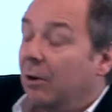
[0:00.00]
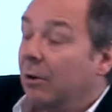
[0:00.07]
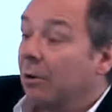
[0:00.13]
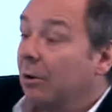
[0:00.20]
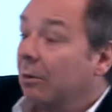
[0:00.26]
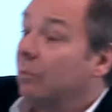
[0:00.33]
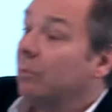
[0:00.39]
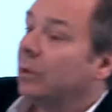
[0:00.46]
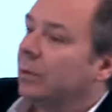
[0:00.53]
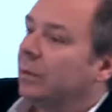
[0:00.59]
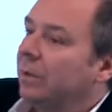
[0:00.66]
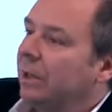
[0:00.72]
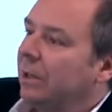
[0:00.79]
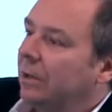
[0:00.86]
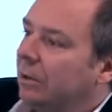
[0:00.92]
All
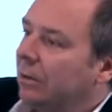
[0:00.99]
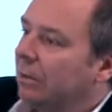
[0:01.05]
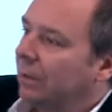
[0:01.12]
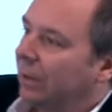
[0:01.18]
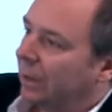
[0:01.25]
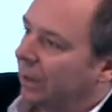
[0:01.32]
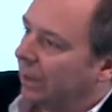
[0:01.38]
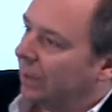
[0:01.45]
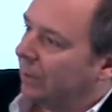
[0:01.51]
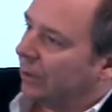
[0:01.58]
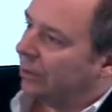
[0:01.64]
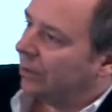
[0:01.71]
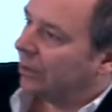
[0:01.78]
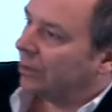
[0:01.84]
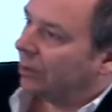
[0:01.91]
what we know instead
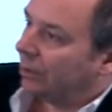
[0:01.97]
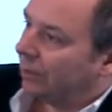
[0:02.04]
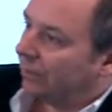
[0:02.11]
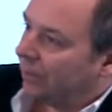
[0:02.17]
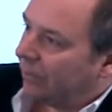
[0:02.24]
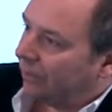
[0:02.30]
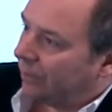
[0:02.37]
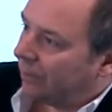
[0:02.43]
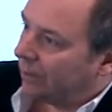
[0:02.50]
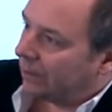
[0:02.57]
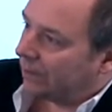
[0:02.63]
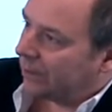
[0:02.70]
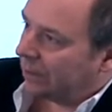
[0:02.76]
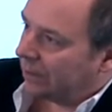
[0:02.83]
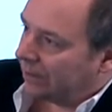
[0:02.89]
about the cost of
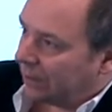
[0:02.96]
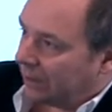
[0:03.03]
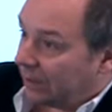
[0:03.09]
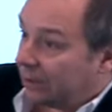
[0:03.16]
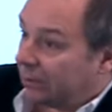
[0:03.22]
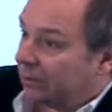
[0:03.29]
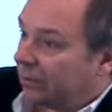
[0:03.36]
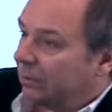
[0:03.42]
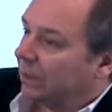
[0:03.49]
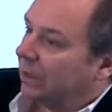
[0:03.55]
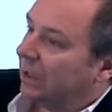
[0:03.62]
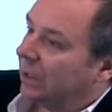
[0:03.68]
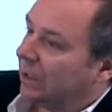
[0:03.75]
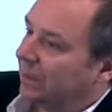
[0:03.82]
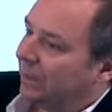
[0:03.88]
defaults has to do
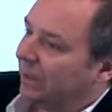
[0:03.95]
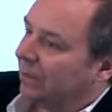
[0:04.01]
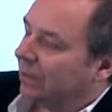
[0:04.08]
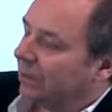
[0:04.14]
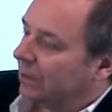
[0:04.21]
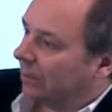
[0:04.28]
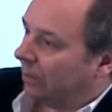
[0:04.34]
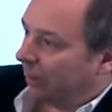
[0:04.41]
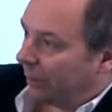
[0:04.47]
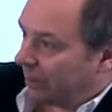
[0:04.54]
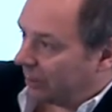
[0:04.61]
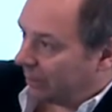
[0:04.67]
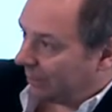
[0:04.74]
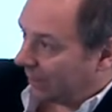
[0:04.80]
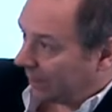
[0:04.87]
with the experience of
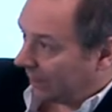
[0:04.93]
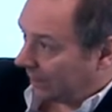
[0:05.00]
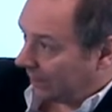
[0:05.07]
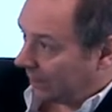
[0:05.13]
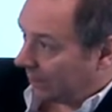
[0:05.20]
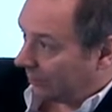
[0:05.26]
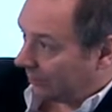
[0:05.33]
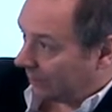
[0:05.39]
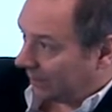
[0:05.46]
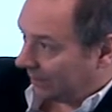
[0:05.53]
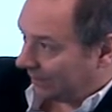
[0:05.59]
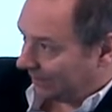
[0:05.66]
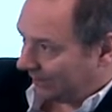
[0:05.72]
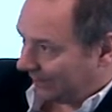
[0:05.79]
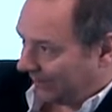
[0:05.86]
emerging market
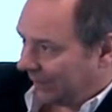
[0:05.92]
countries,